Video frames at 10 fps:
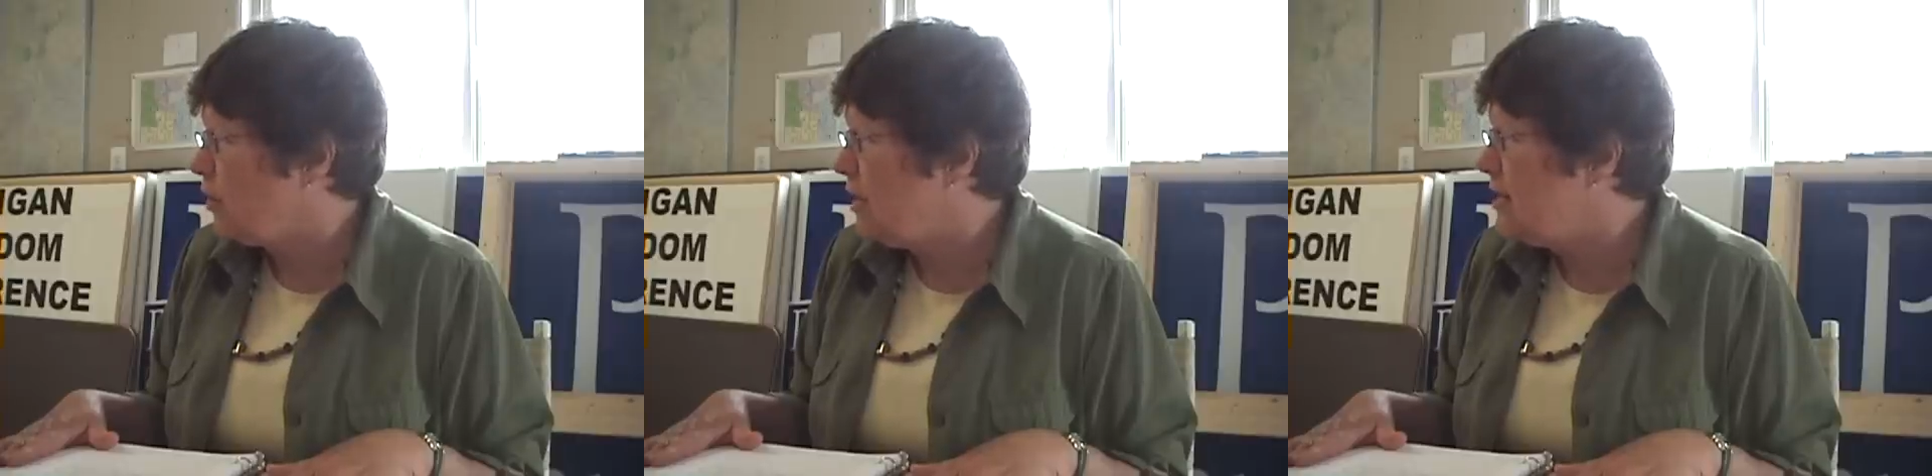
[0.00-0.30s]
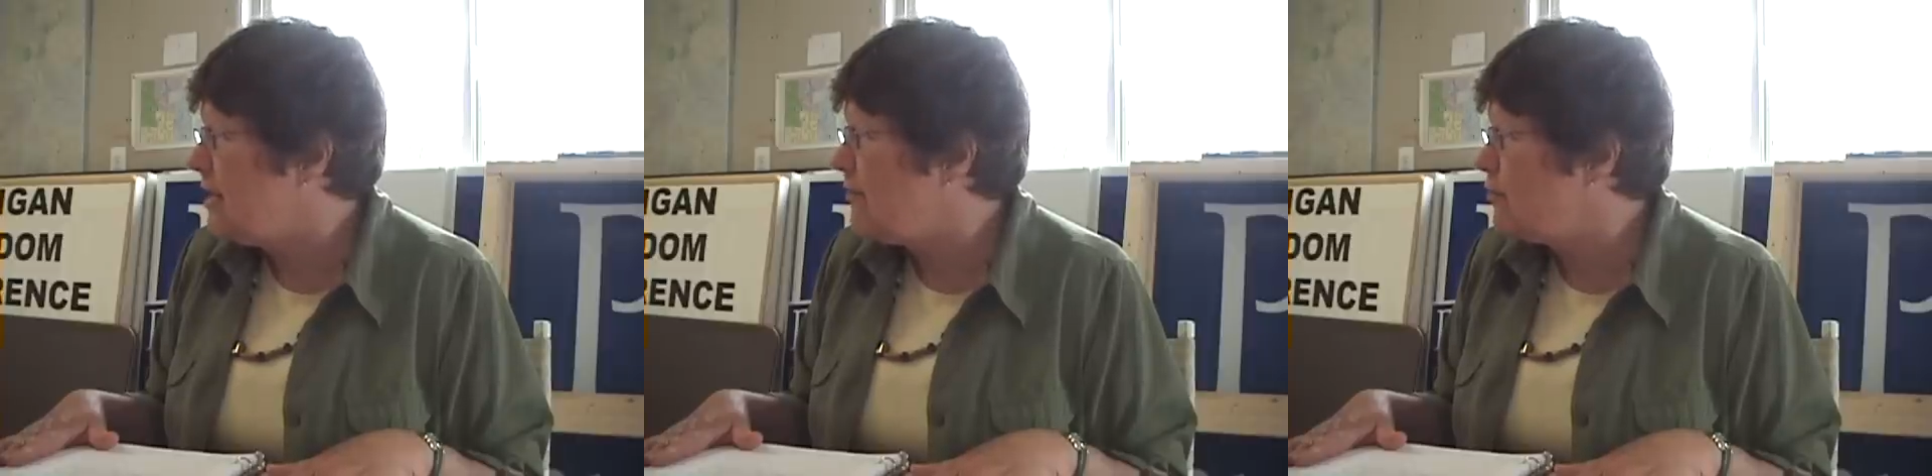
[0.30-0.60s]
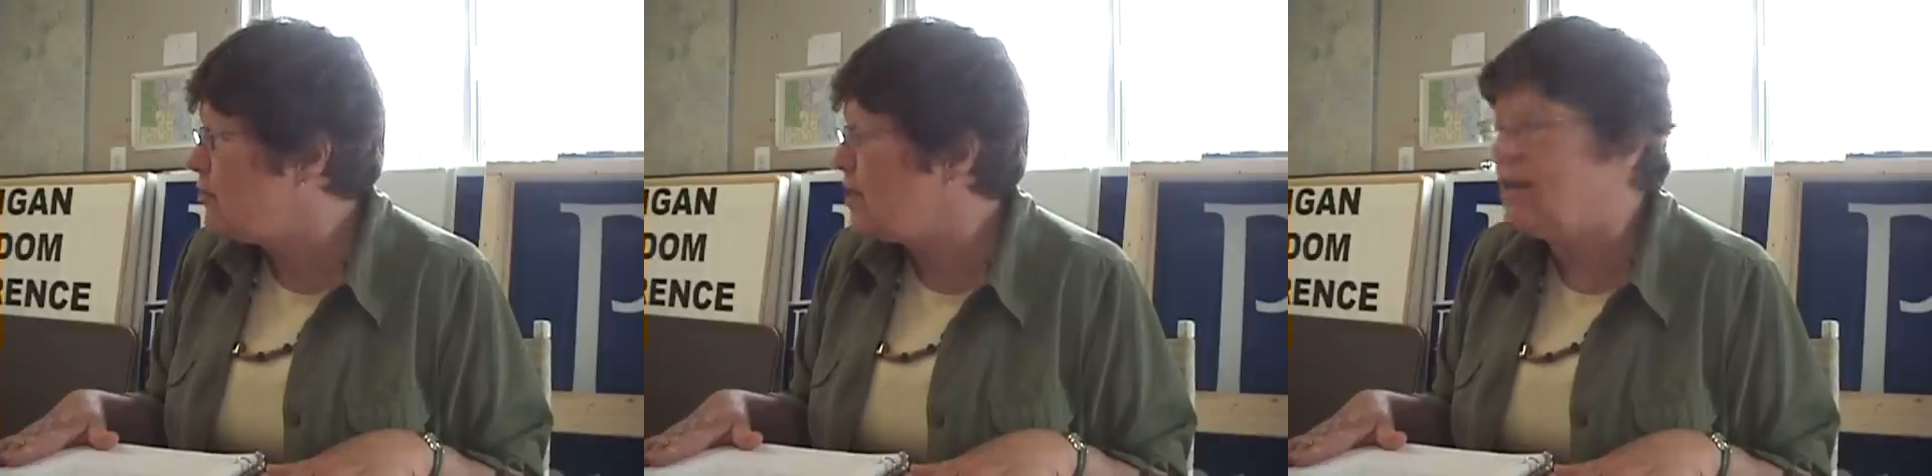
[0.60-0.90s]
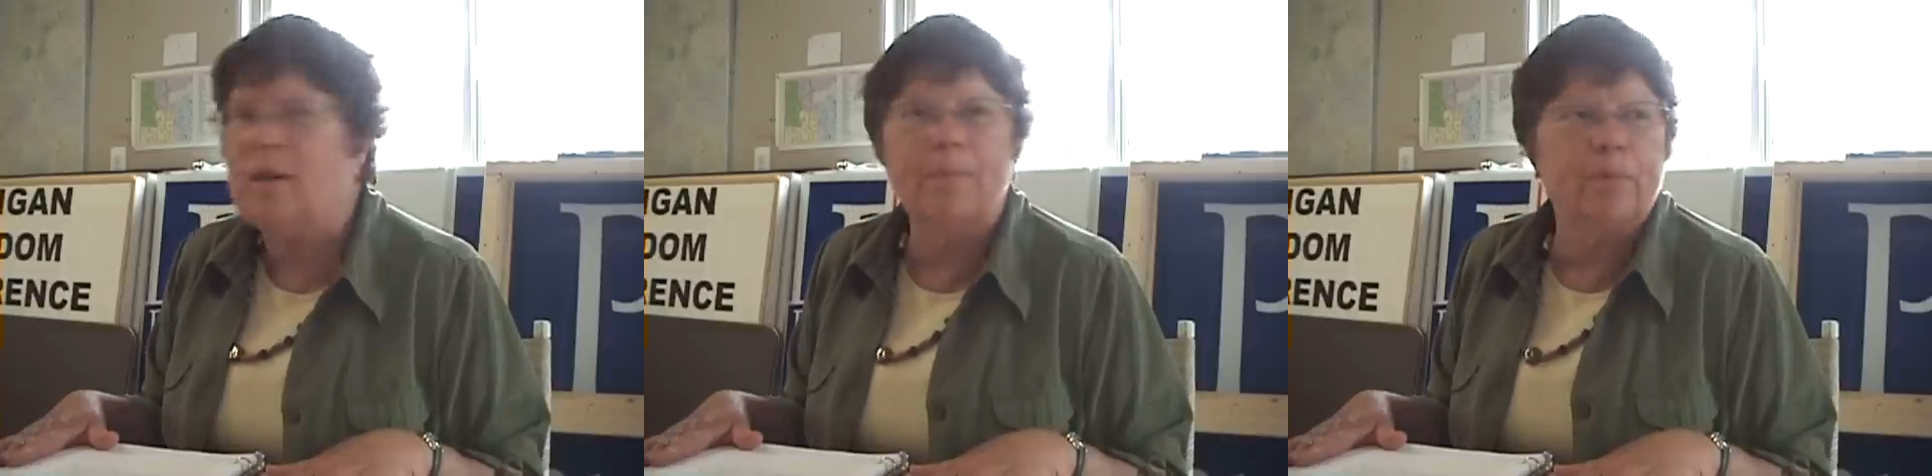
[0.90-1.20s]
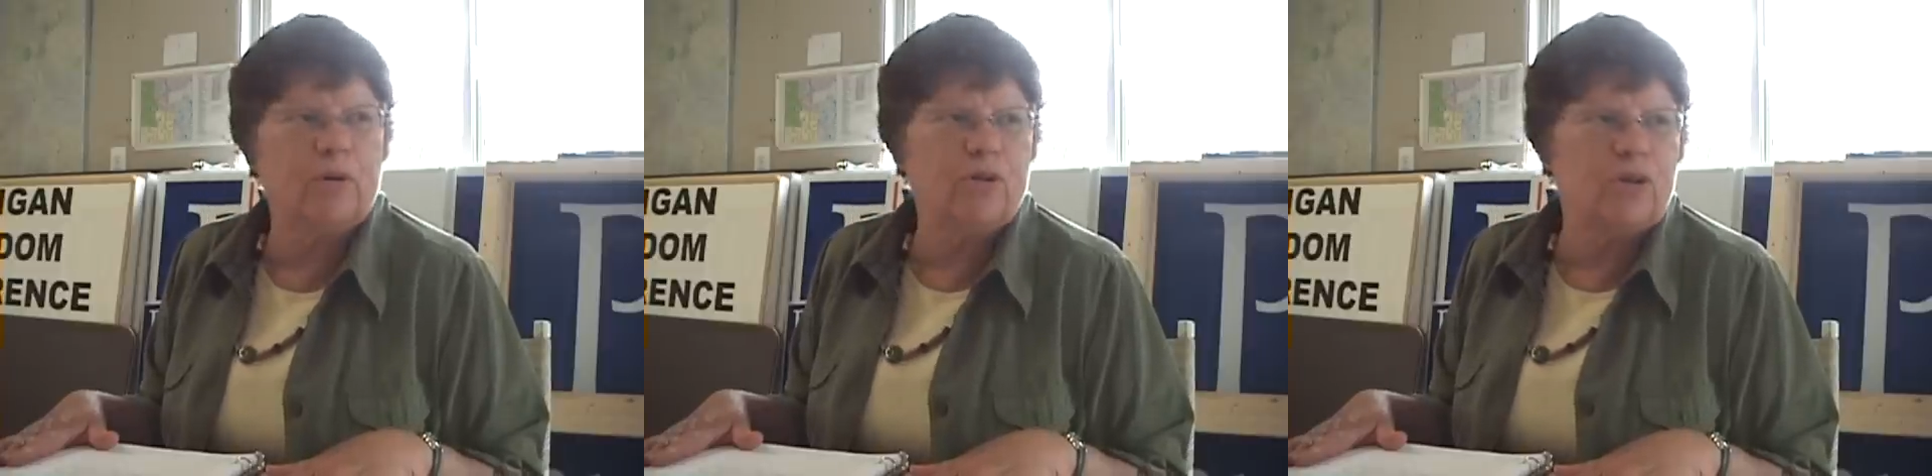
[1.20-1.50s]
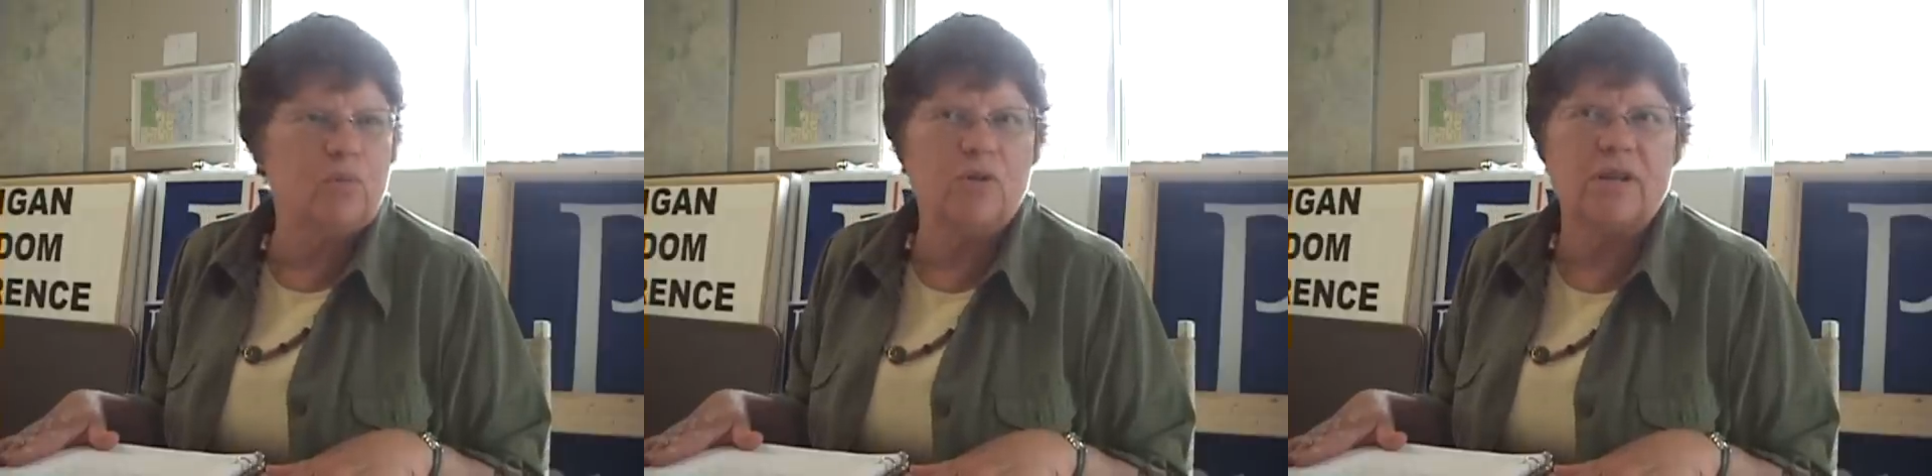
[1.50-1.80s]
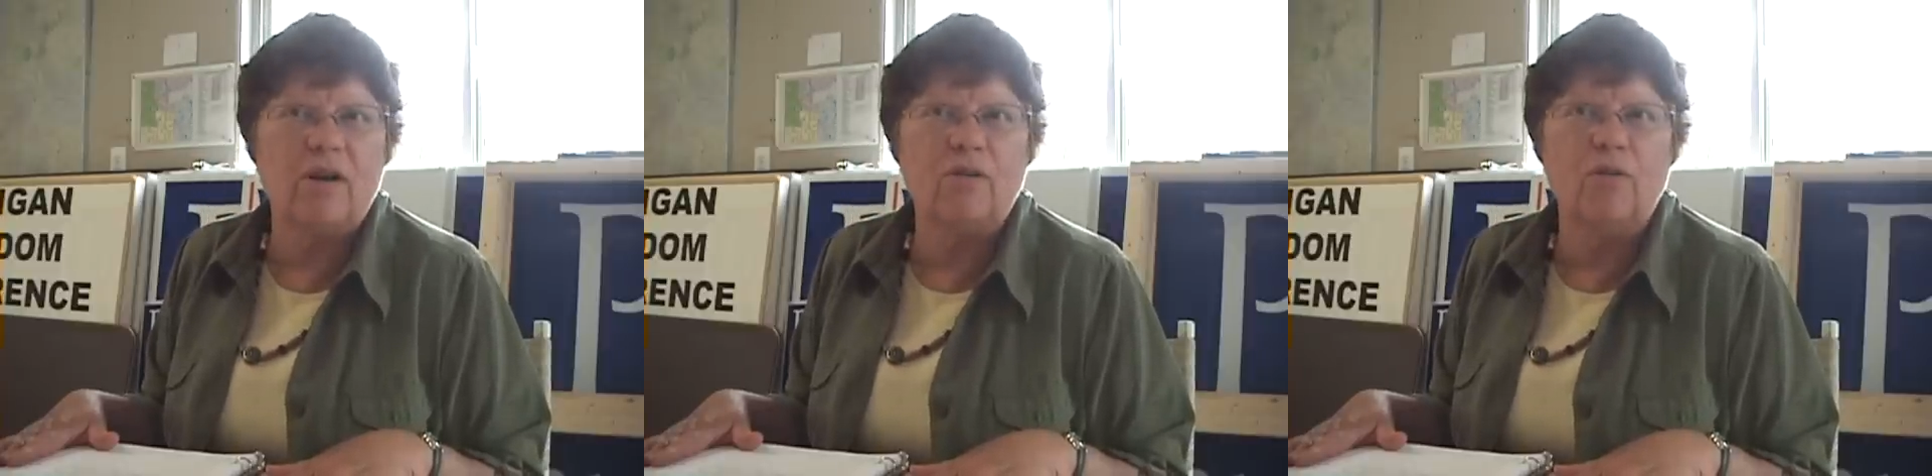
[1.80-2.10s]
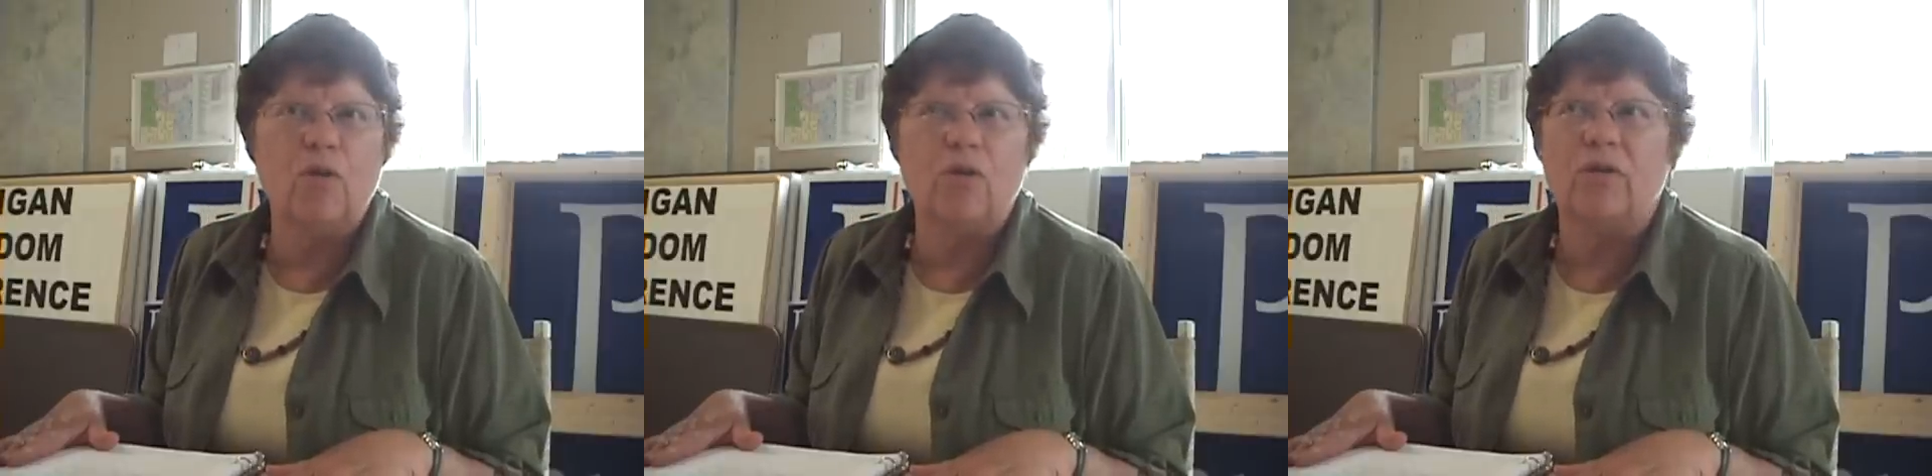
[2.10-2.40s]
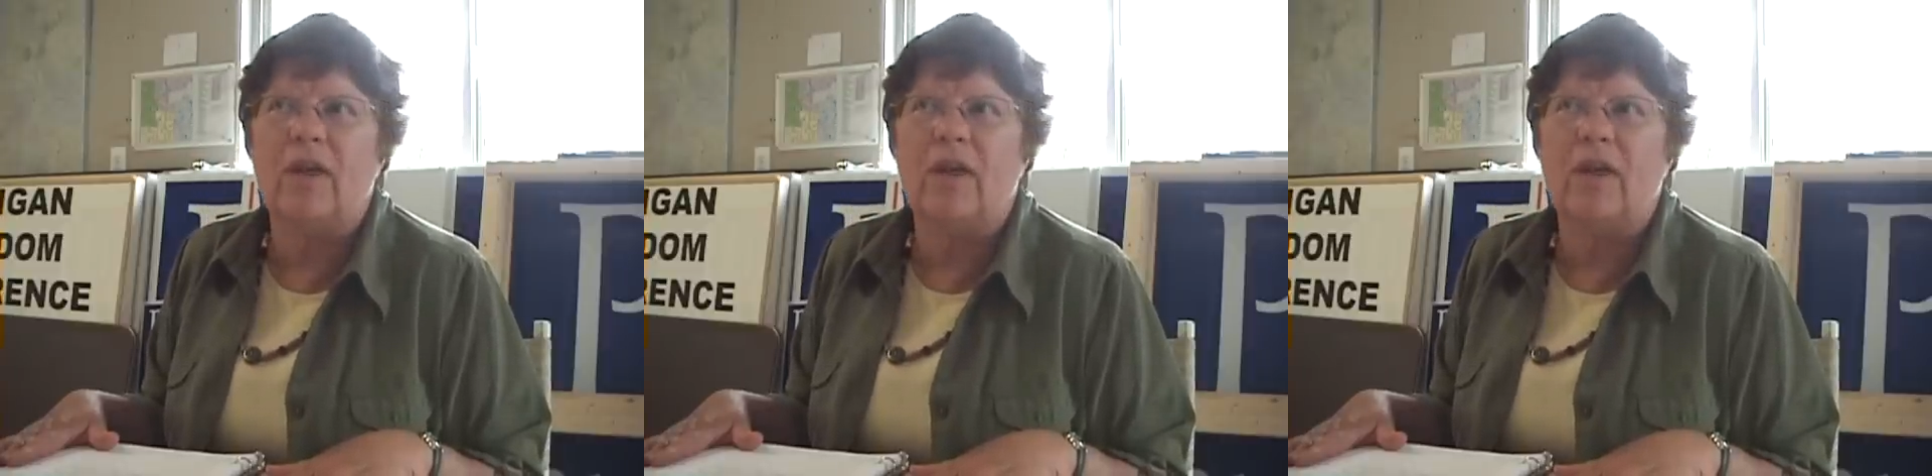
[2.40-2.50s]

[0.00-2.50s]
He never said the person was out of order,